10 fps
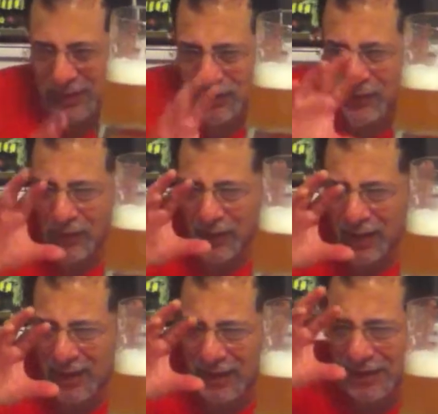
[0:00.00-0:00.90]
It's a
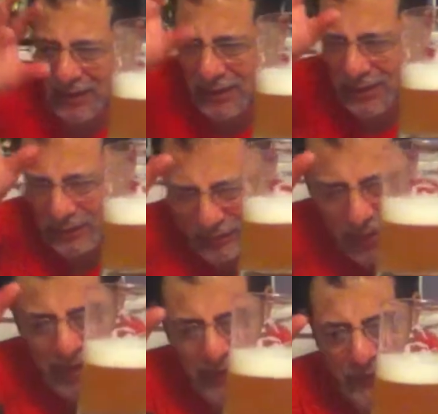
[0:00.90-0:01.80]
very,
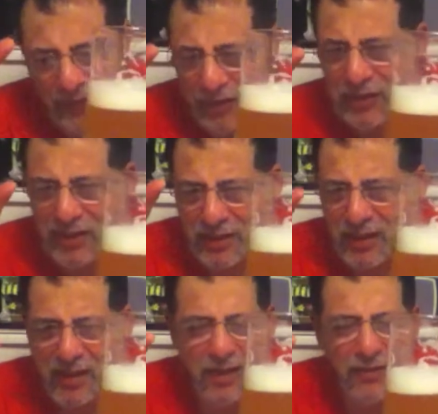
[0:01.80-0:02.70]
in the finish,
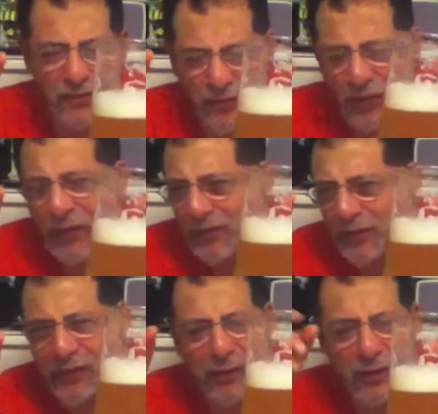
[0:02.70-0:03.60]
it's very,
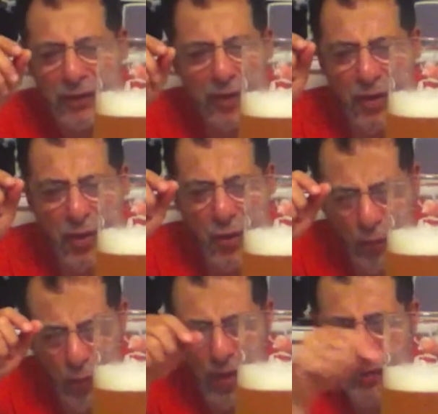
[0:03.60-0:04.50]
very
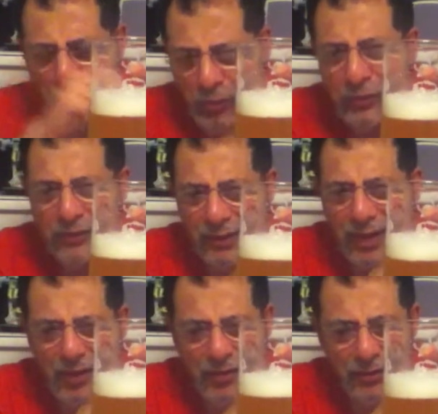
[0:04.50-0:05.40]
well put
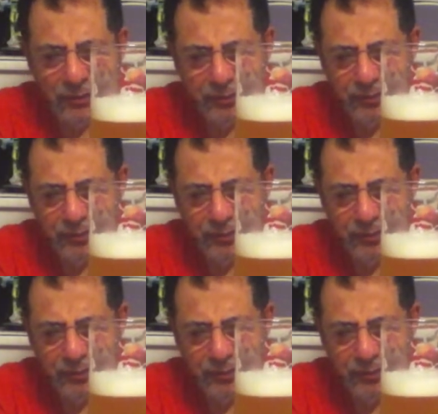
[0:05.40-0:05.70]
together.